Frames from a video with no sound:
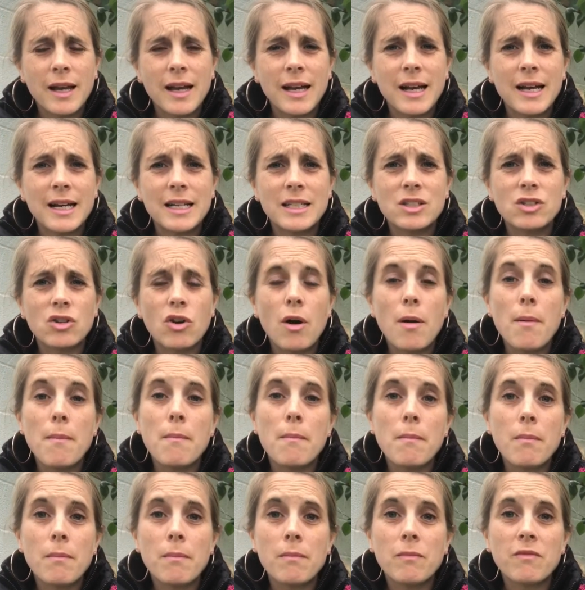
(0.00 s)
and our
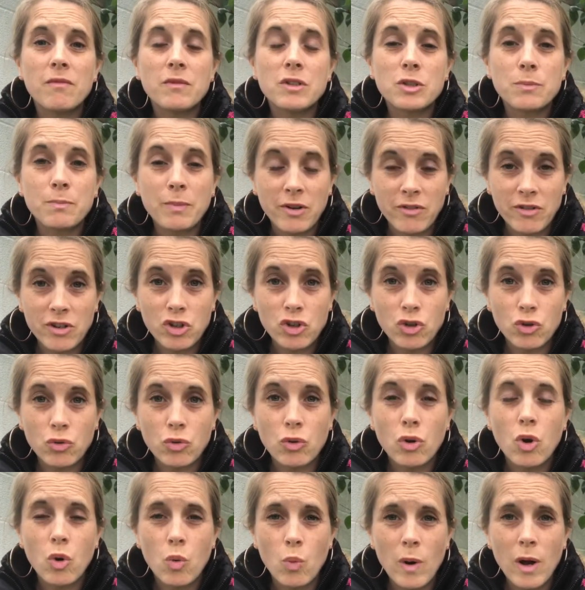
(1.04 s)
spiritual
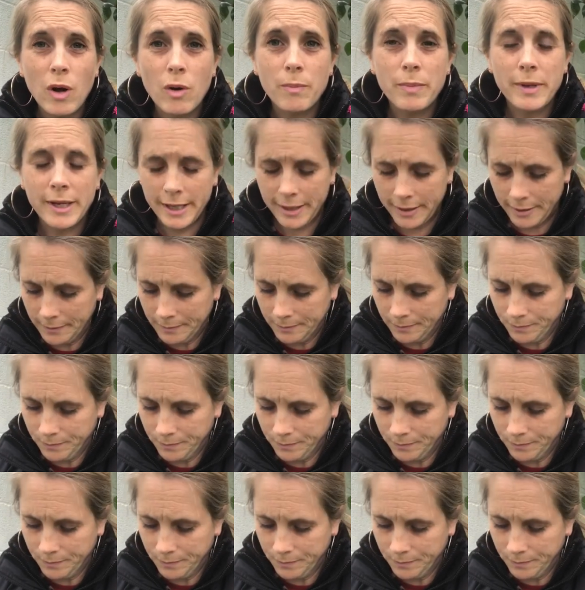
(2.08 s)
well-being.